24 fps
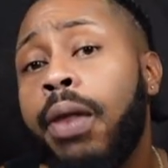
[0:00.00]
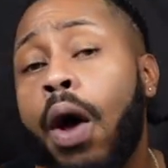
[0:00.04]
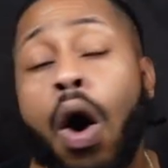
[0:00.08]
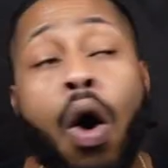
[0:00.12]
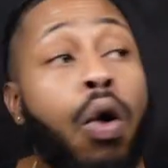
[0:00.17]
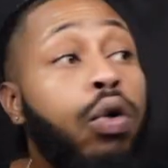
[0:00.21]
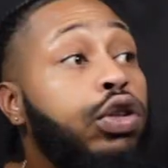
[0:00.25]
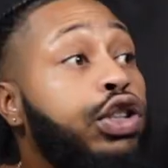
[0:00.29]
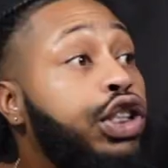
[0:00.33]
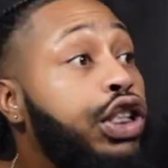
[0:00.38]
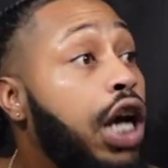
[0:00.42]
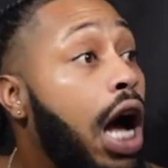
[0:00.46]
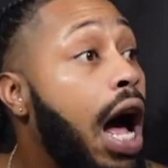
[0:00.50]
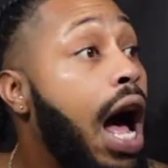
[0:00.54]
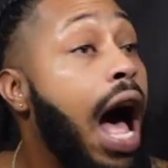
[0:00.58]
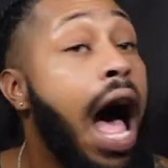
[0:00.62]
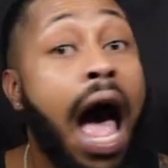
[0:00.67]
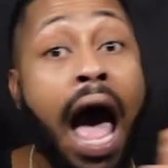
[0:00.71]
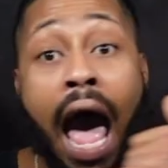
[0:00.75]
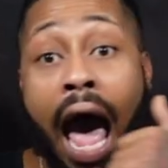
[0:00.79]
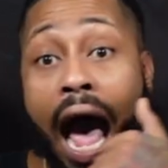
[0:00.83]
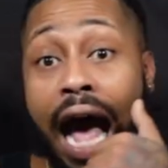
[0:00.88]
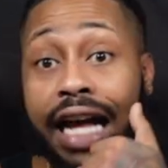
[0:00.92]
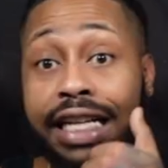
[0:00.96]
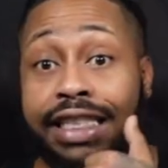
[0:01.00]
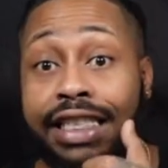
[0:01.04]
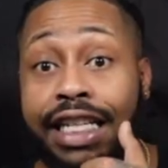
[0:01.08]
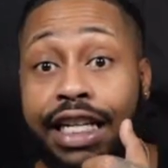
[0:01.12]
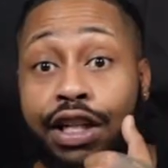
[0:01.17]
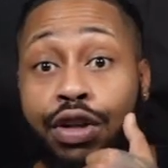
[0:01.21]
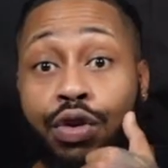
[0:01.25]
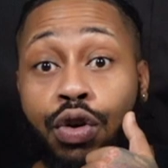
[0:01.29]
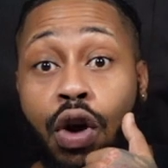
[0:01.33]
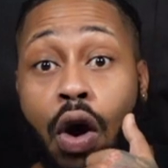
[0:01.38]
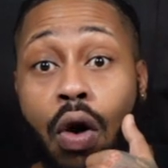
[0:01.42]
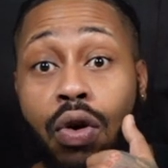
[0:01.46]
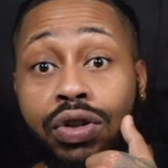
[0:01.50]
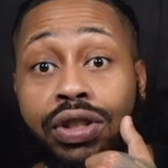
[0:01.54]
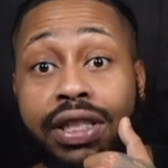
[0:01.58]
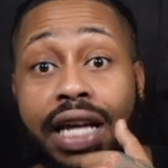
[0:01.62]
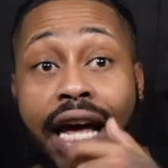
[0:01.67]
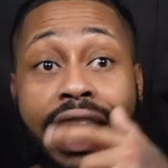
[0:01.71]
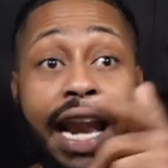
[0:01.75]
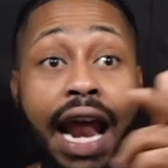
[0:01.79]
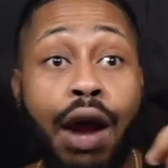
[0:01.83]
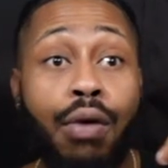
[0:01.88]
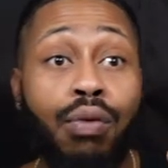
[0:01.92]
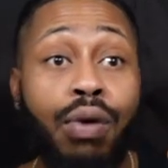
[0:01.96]
Oh, Ja, I seen you
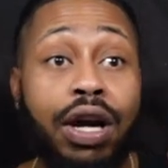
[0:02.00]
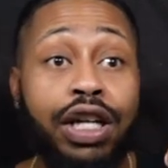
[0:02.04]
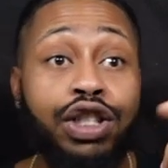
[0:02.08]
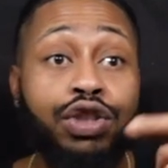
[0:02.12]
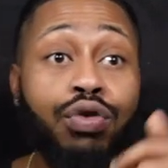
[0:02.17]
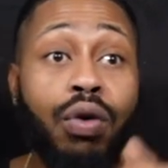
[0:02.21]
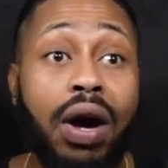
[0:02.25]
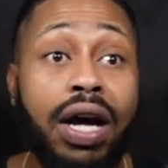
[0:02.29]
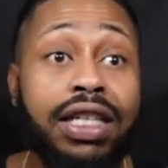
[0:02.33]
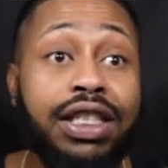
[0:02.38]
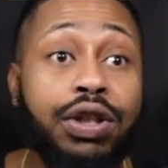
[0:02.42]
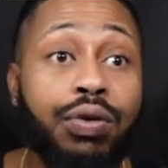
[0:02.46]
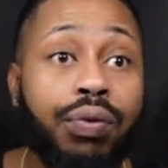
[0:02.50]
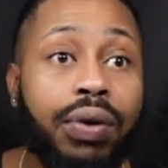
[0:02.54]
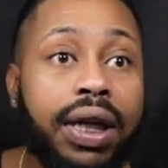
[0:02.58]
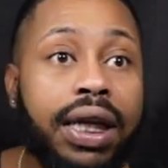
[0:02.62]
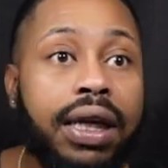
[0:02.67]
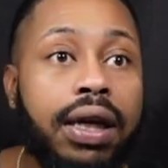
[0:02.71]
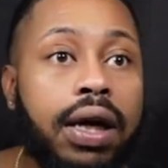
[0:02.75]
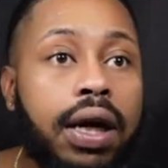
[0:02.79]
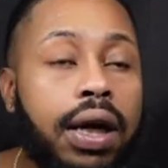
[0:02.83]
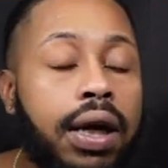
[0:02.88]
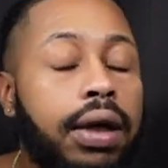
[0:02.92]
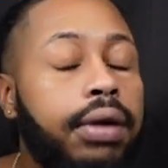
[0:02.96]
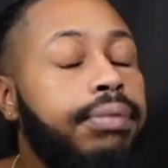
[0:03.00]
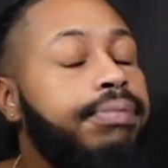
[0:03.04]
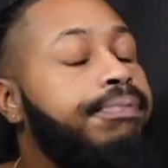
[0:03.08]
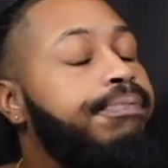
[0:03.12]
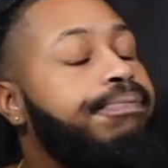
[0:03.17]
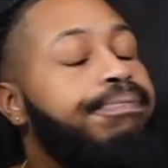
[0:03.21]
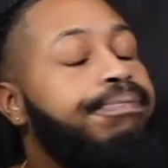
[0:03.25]
co-sign that restaurant. Is it really good?